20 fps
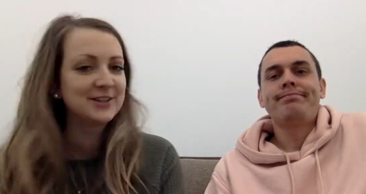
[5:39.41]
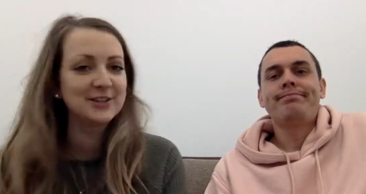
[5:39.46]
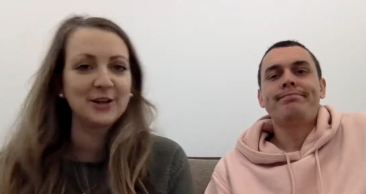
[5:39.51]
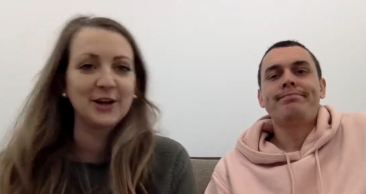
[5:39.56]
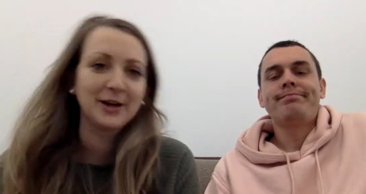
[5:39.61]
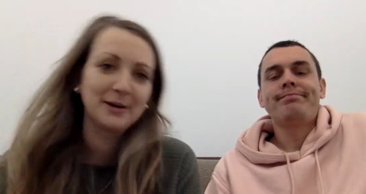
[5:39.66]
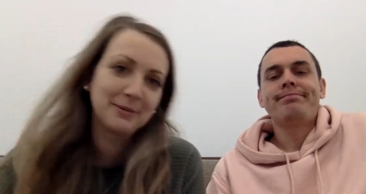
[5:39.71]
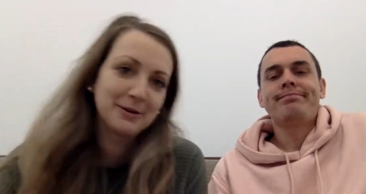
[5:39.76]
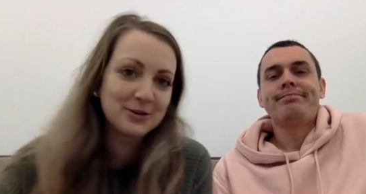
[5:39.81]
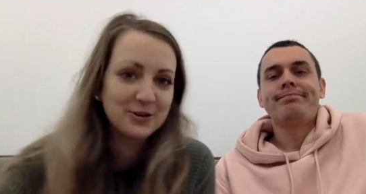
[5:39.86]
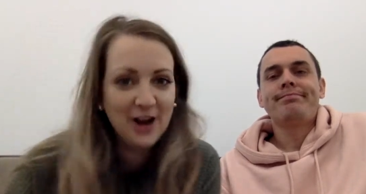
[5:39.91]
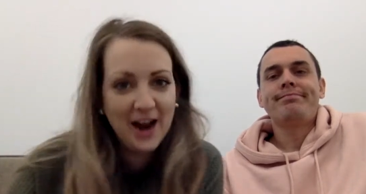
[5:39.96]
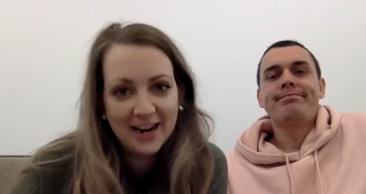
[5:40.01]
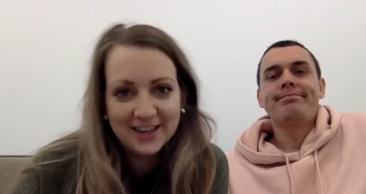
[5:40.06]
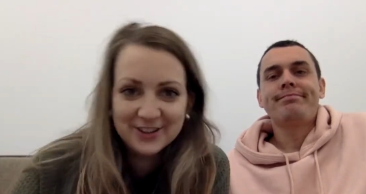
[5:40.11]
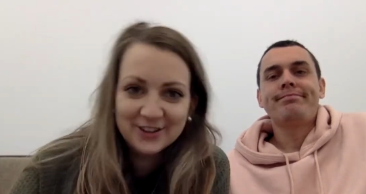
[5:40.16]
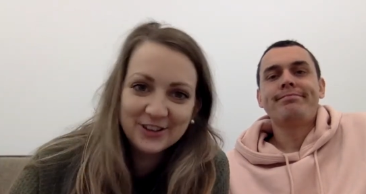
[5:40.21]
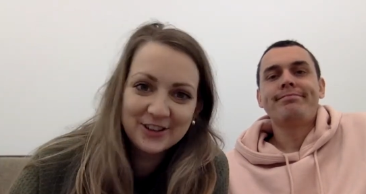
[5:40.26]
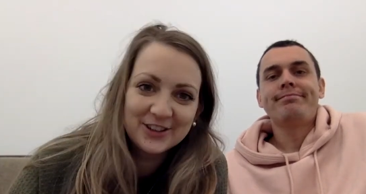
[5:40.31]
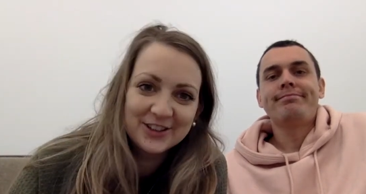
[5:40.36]
Speaker 1: Talking about
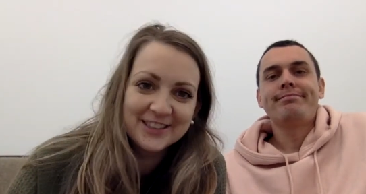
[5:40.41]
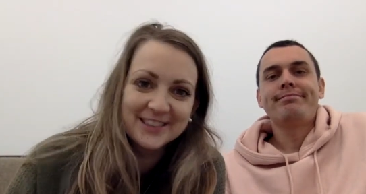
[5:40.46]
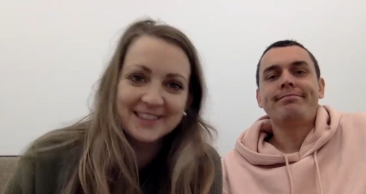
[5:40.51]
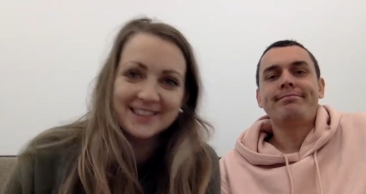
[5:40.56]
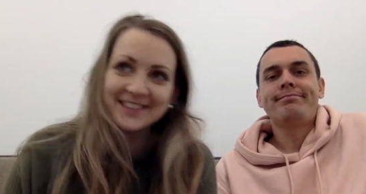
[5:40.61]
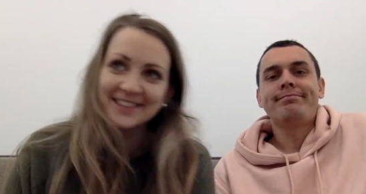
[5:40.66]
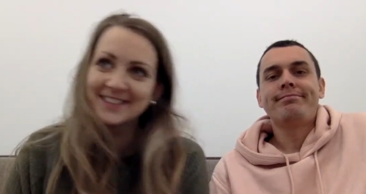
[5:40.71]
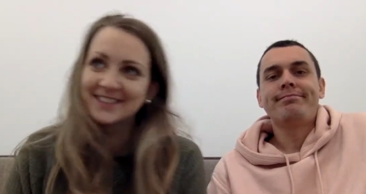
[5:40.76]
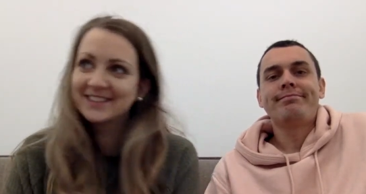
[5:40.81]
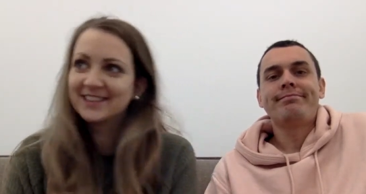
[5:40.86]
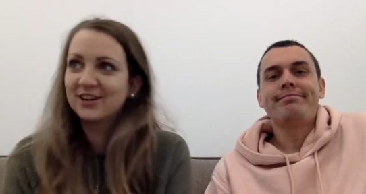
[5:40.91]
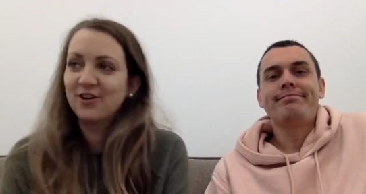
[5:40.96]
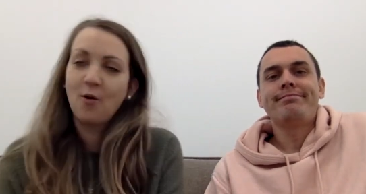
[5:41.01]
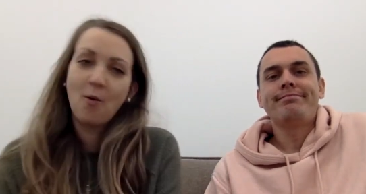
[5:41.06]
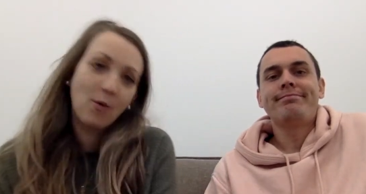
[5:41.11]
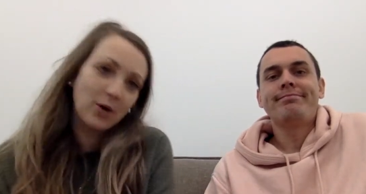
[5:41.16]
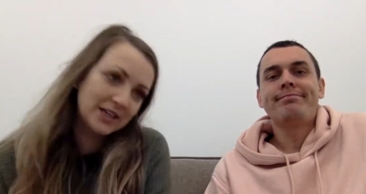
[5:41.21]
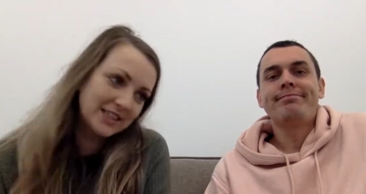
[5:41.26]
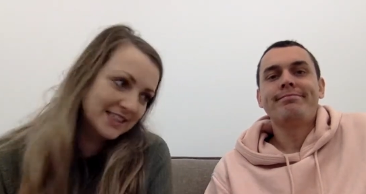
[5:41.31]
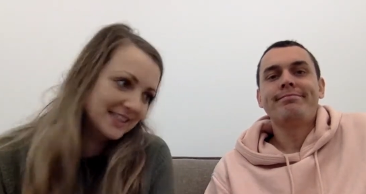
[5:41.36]
tractors,
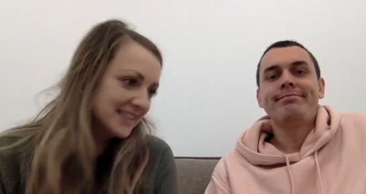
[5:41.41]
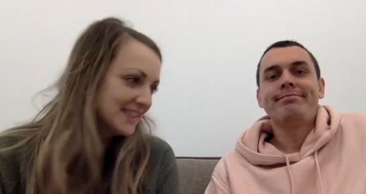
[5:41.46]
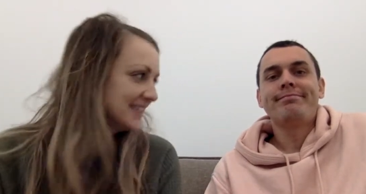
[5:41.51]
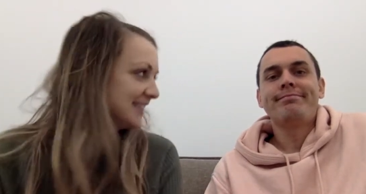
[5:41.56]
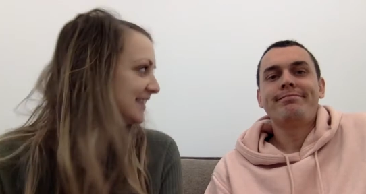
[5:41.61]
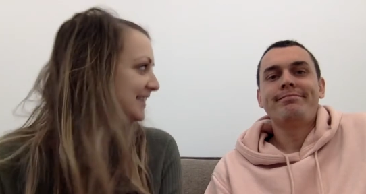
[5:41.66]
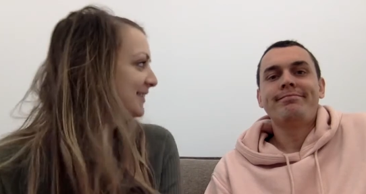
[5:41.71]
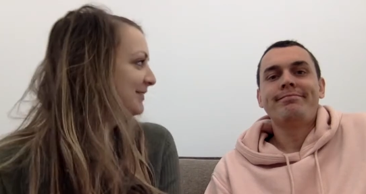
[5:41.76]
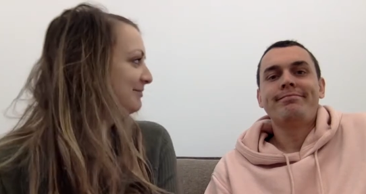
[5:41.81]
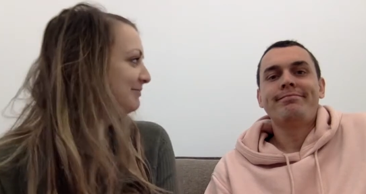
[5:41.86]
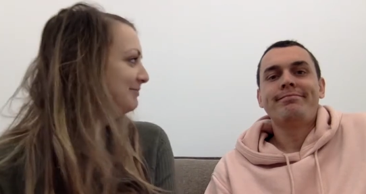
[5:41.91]
horses,